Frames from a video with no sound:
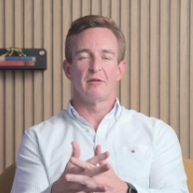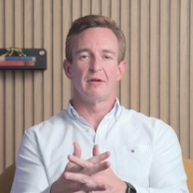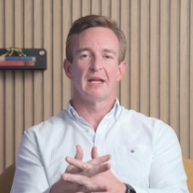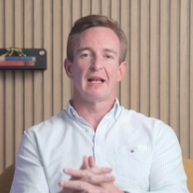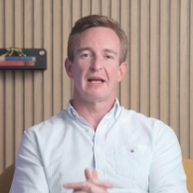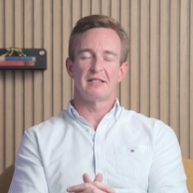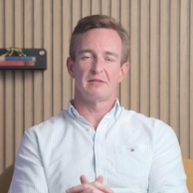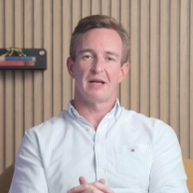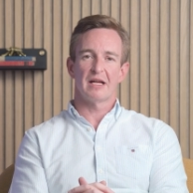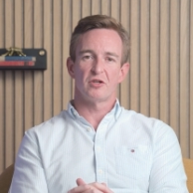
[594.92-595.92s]
the regulator
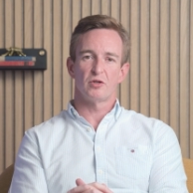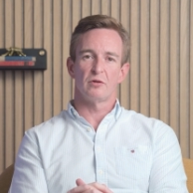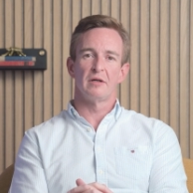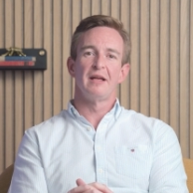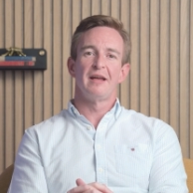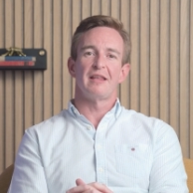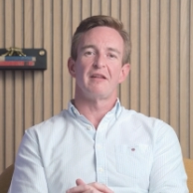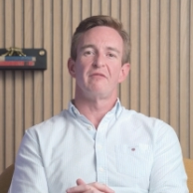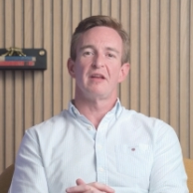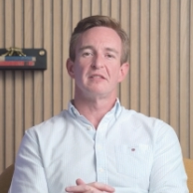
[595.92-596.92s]
is making sure that
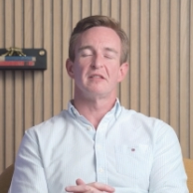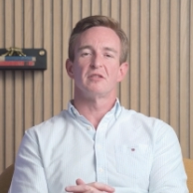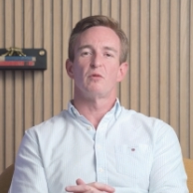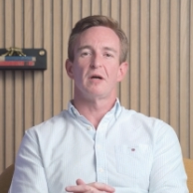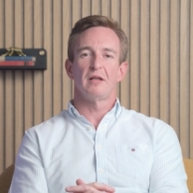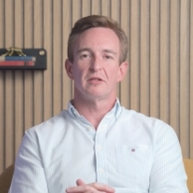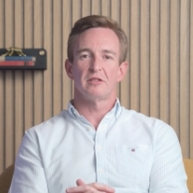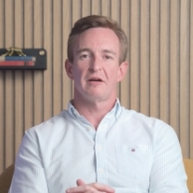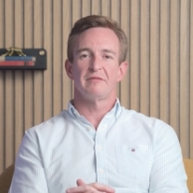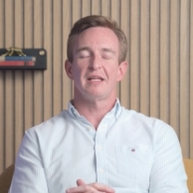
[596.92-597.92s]
investors are well
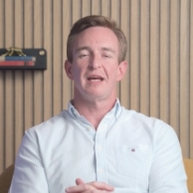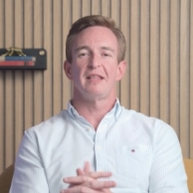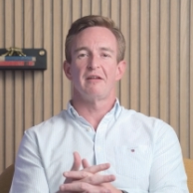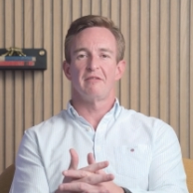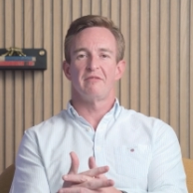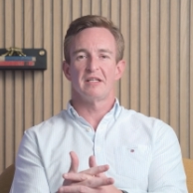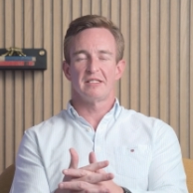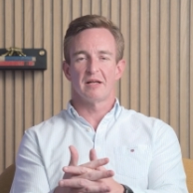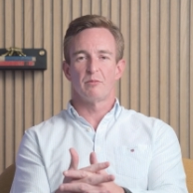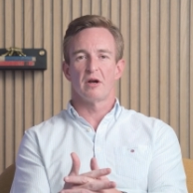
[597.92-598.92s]
looked after and they're
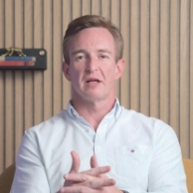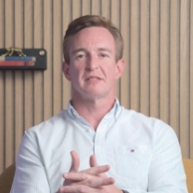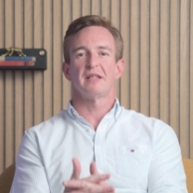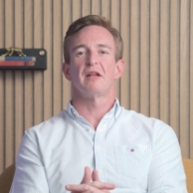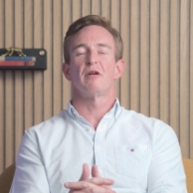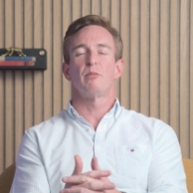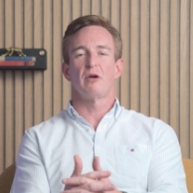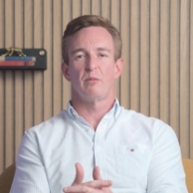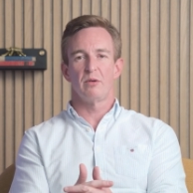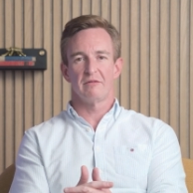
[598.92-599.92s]
investing in products that are
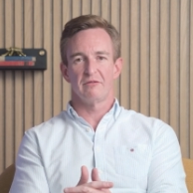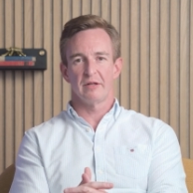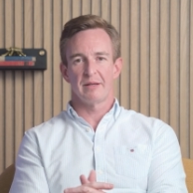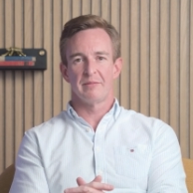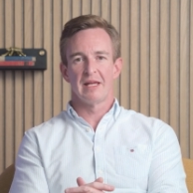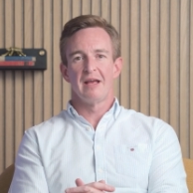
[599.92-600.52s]
appropriate for them.